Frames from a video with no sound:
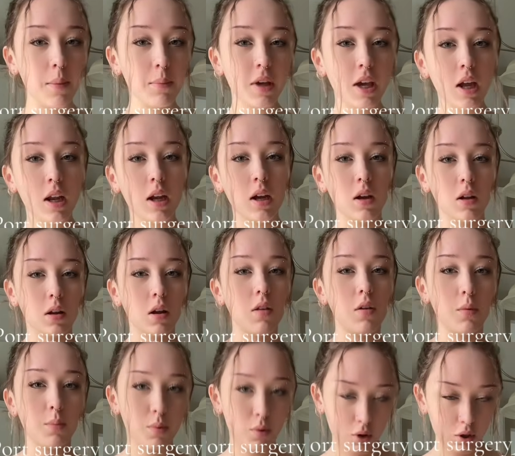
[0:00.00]
getting another
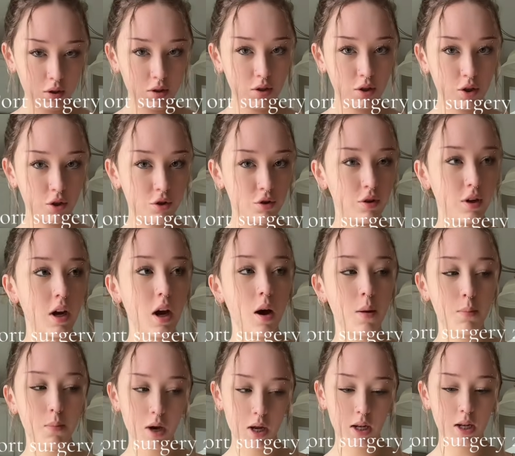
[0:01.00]
port surgery on
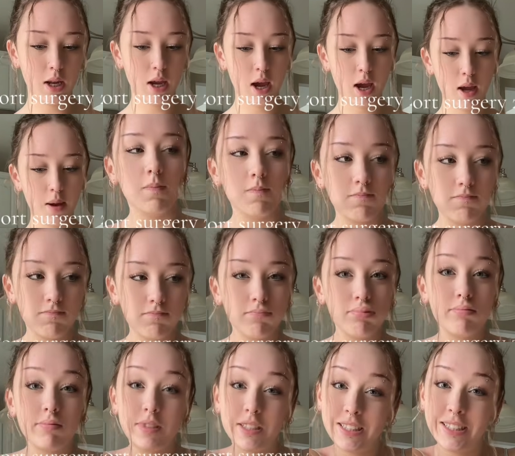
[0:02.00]
Monday.
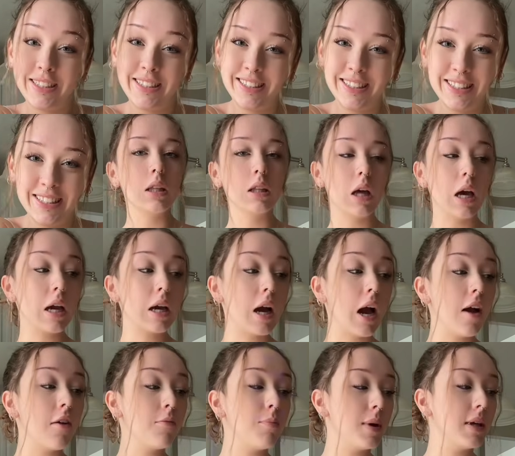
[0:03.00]
Like
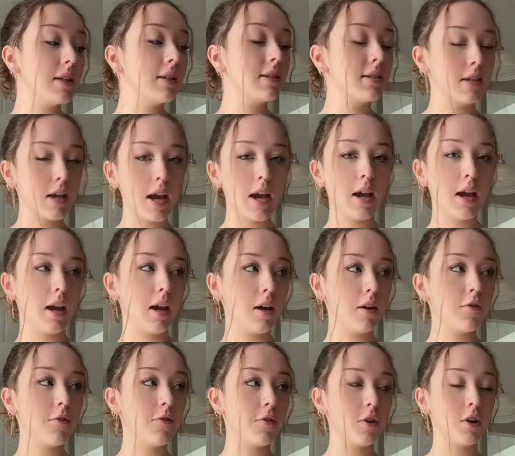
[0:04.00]
I've been saying
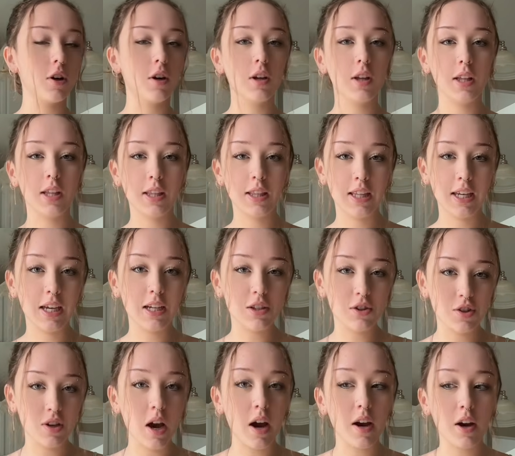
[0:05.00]
for the
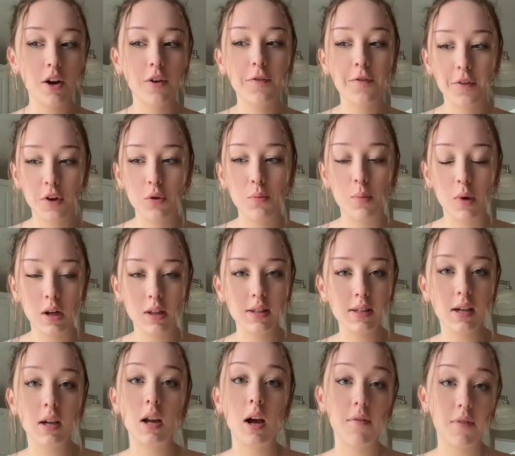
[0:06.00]
entire few months
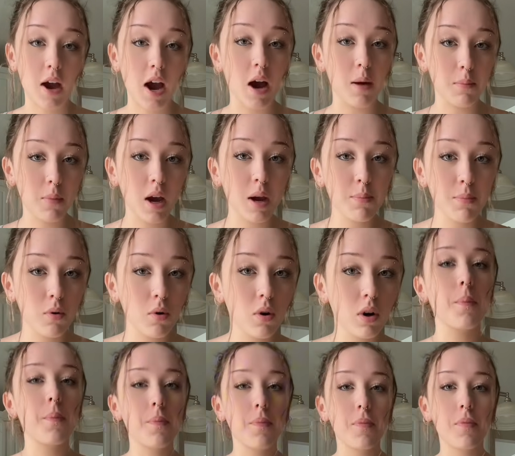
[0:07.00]
that I've had my port,
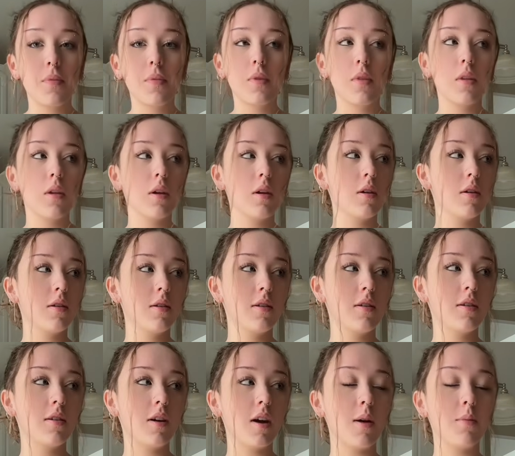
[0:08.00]

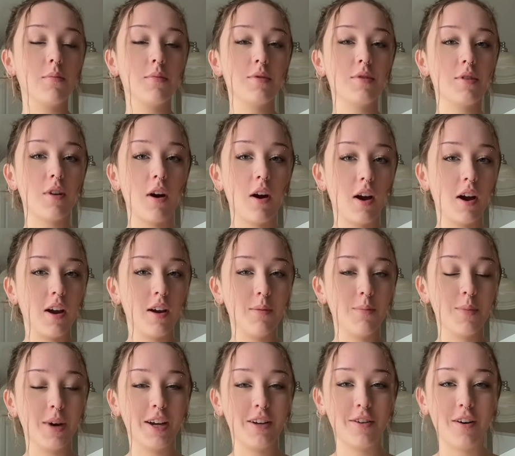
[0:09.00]
I'm sorry,
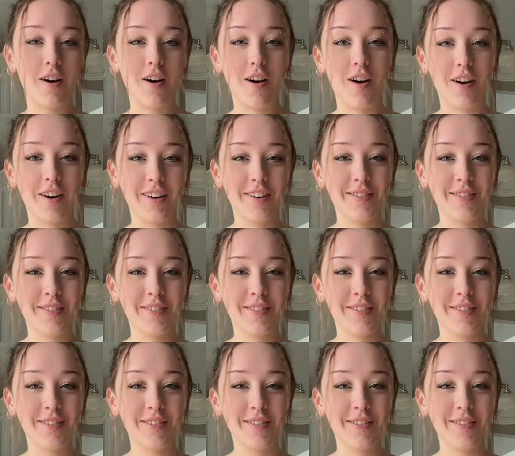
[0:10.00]
my dog.